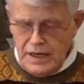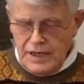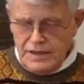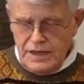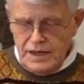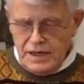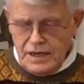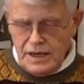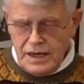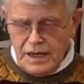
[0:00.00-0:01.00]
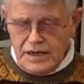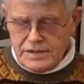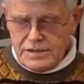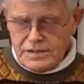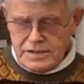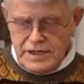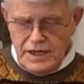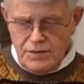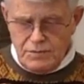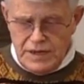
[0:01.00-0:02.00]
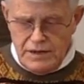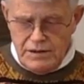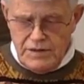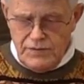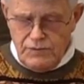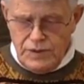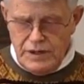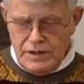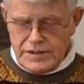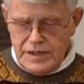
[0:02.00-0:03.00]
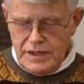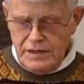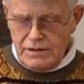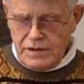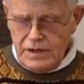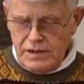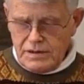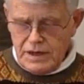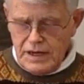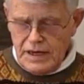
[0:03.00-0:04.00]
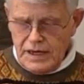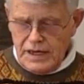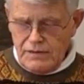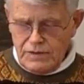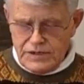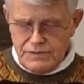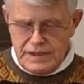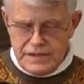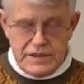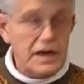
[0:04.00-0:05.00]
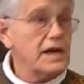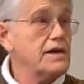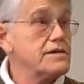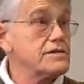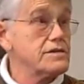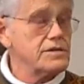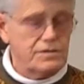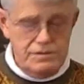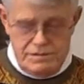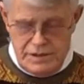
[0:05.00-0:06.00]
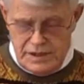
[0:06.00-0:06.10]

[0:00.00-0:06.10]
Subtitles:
And then, as the sustaining power of the will is held along the line in which we desire to do,